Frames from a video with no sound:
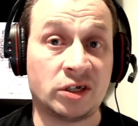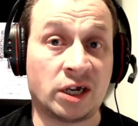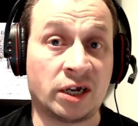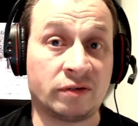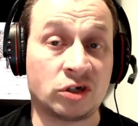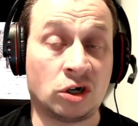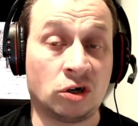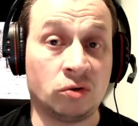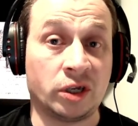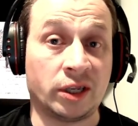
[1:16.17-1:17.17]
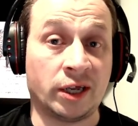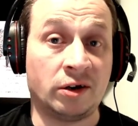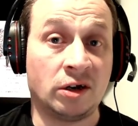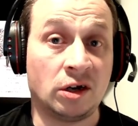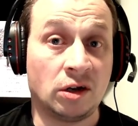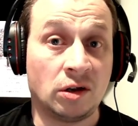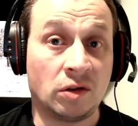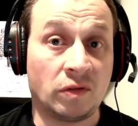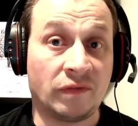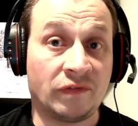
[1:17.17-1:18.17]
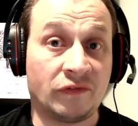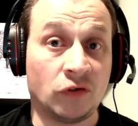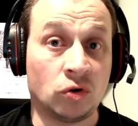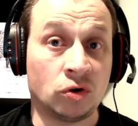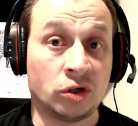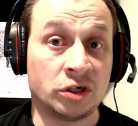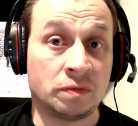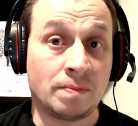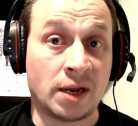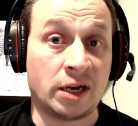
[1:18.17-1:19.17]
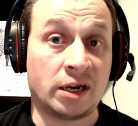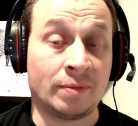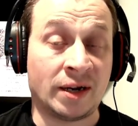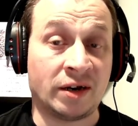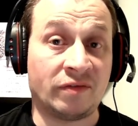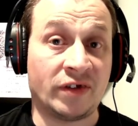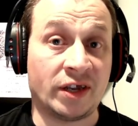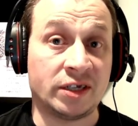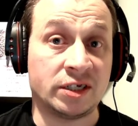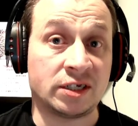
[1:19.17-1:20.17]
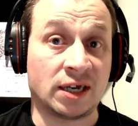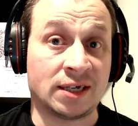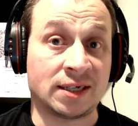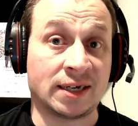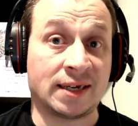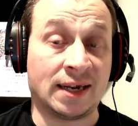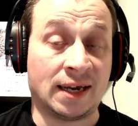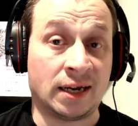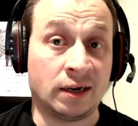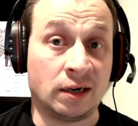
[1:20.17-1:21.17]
I have to hold it then for as many command phases as I can